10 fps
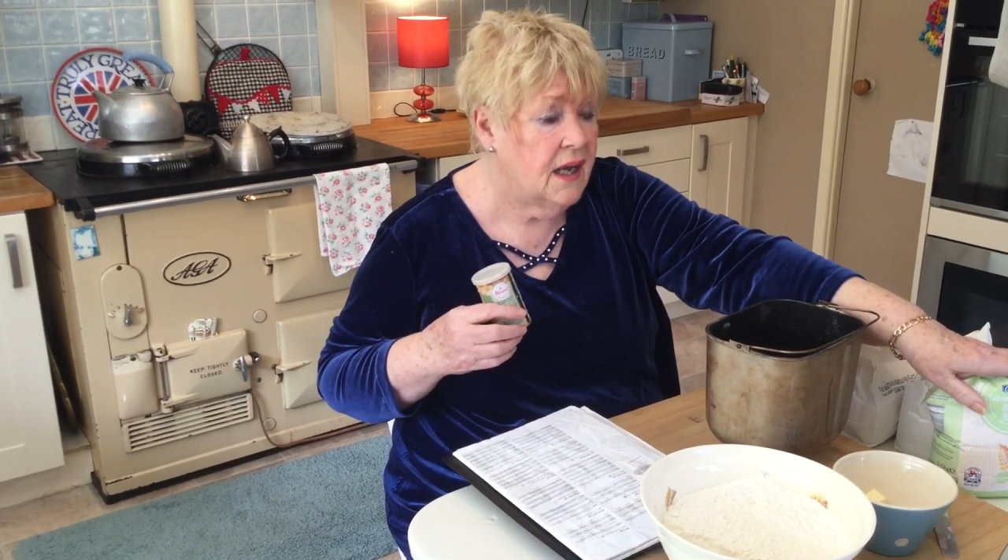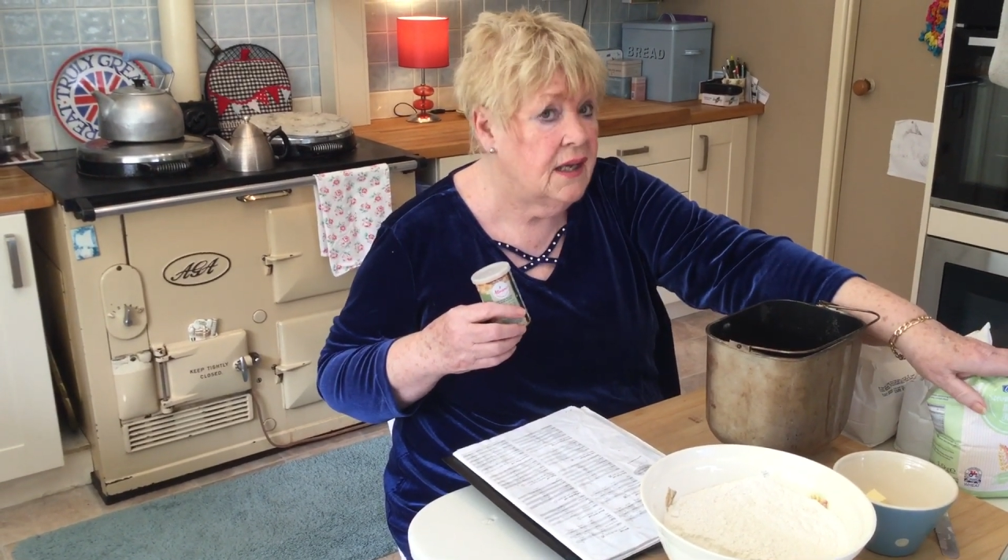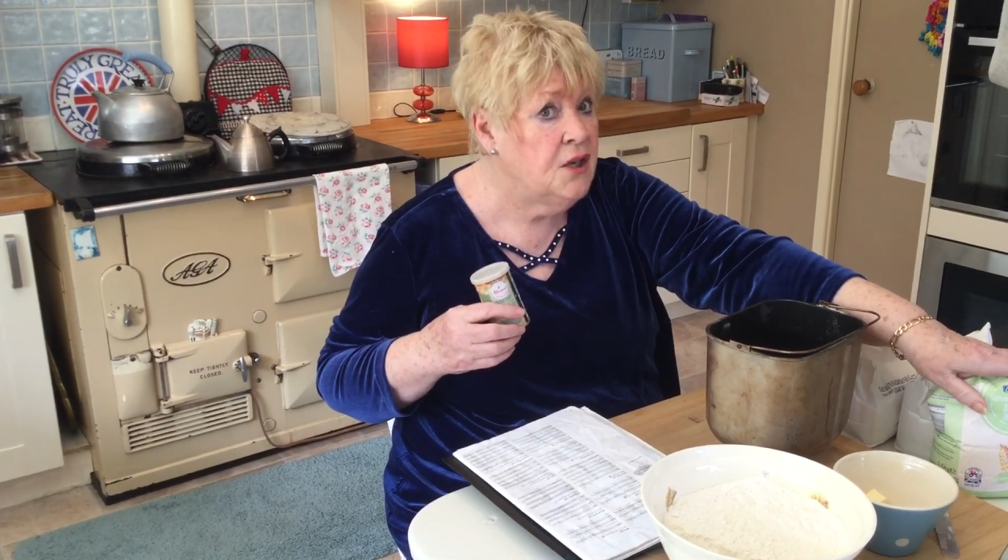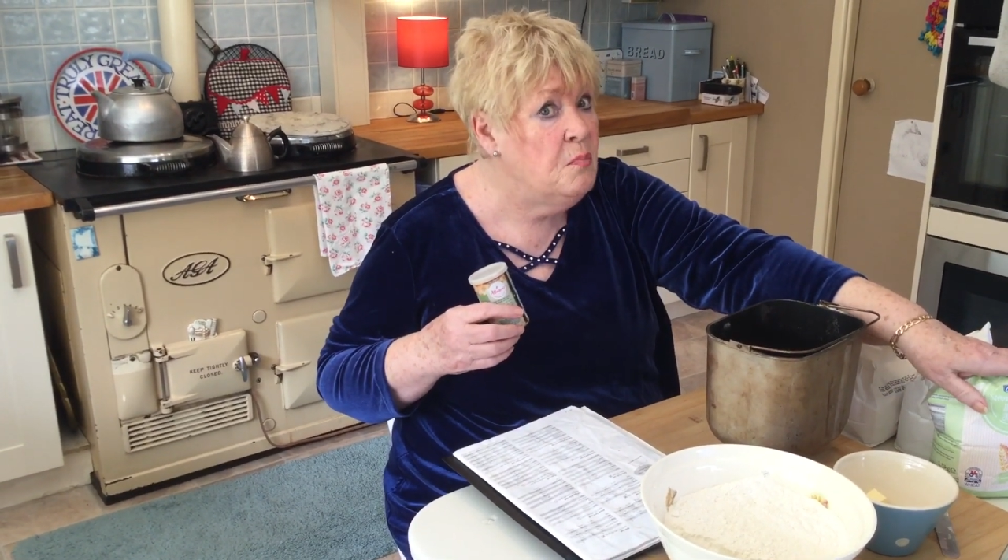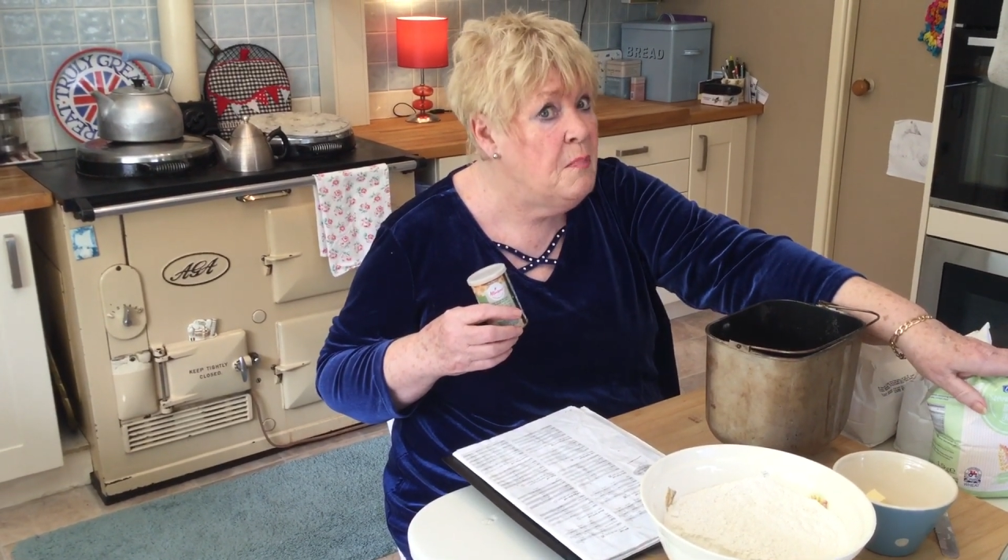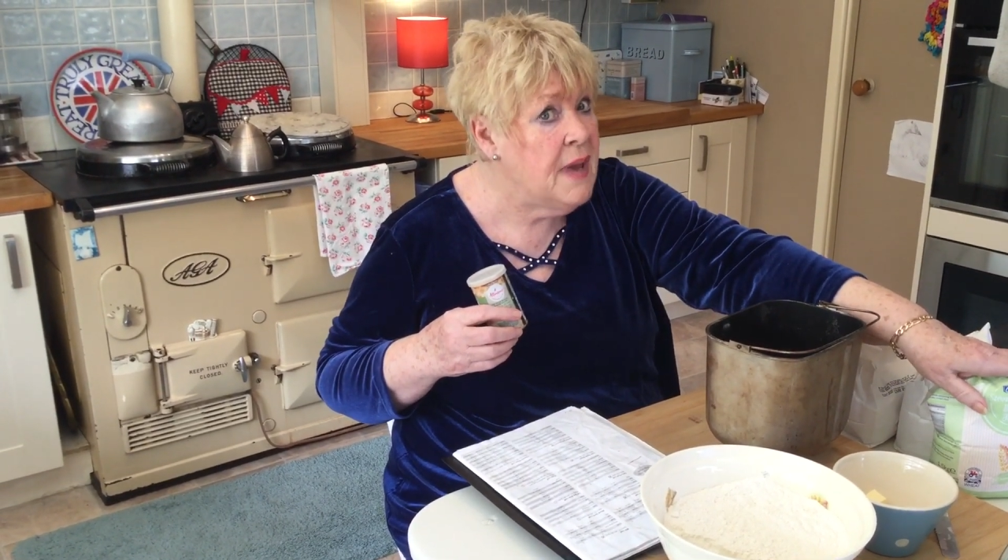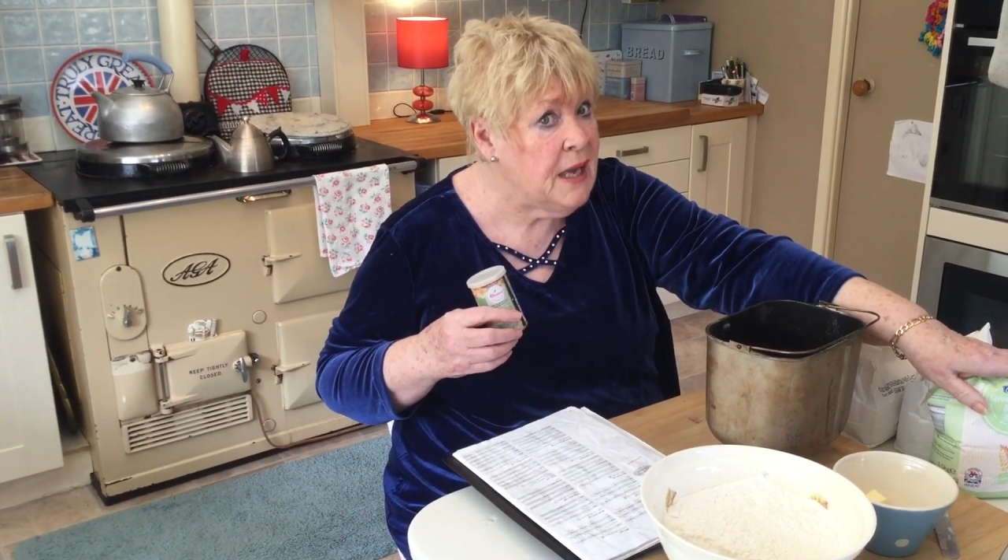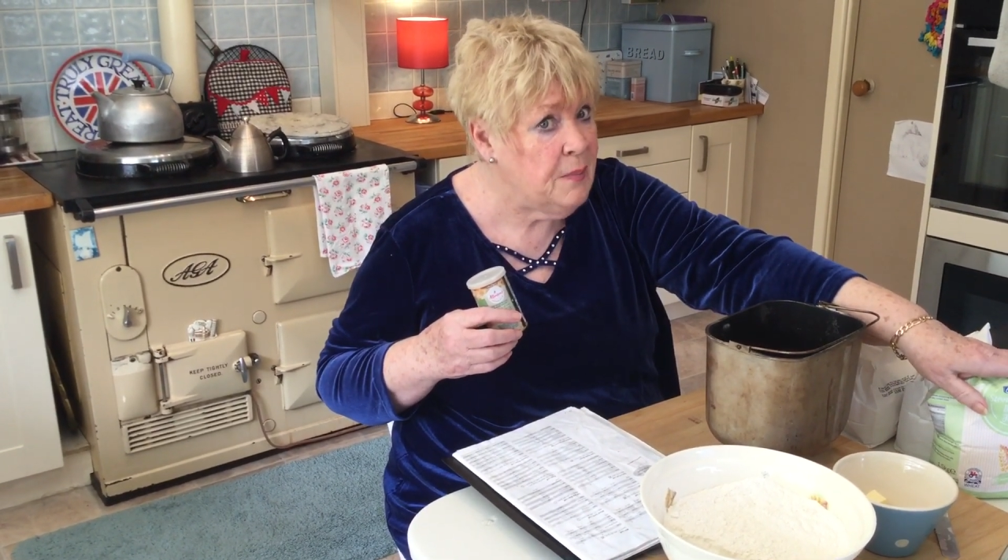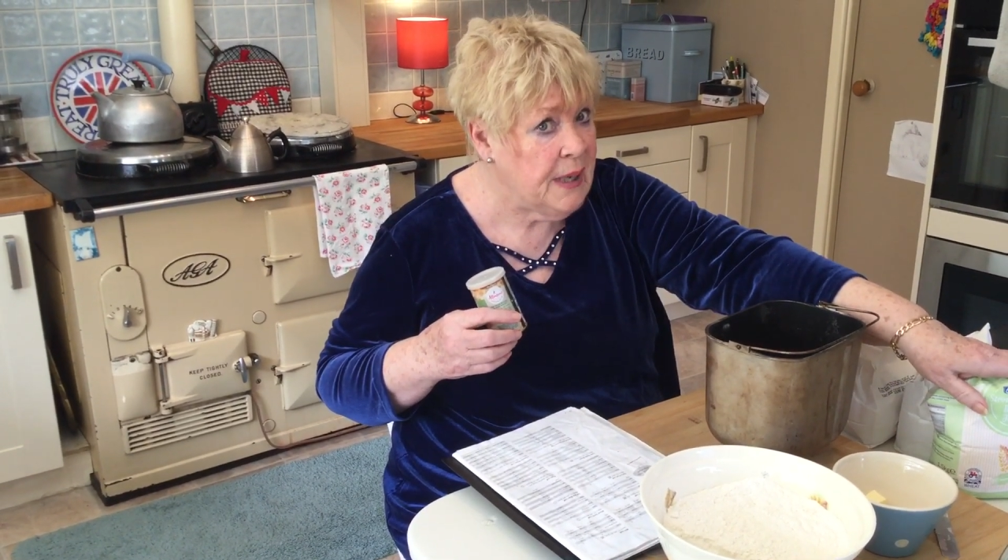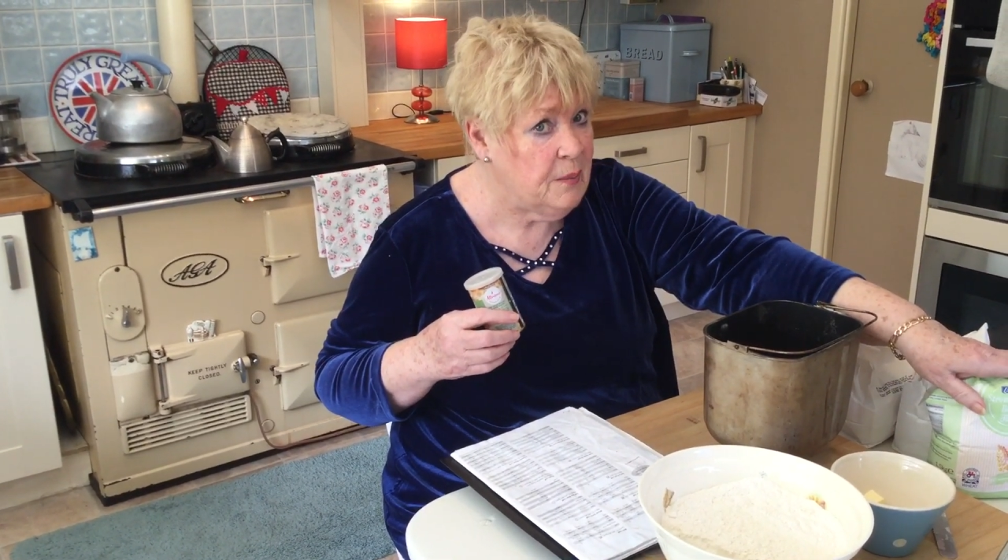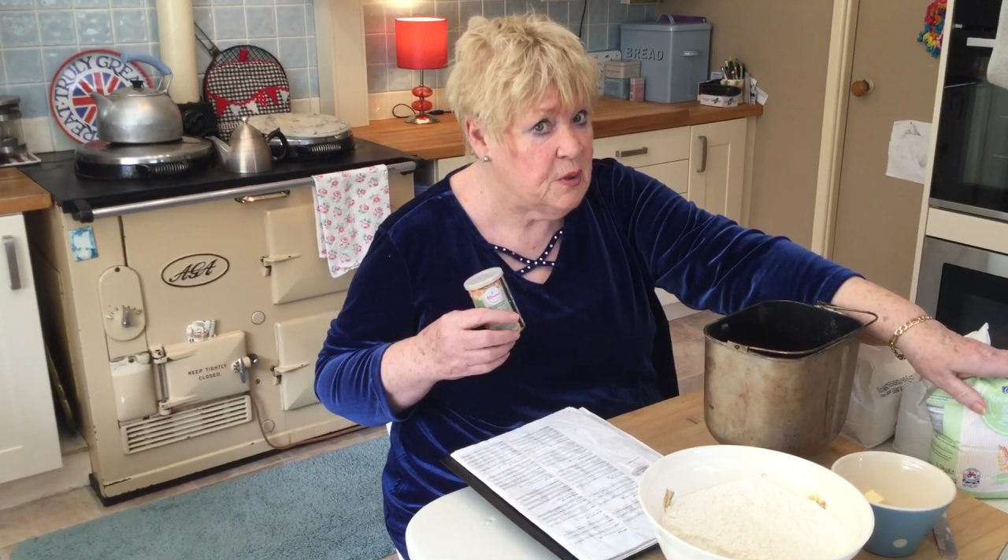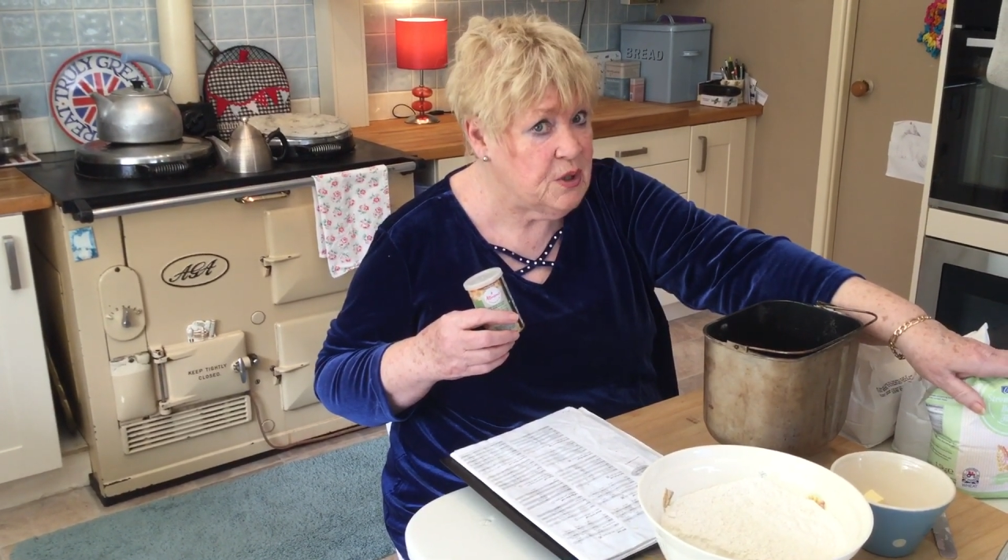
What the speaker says: you may be able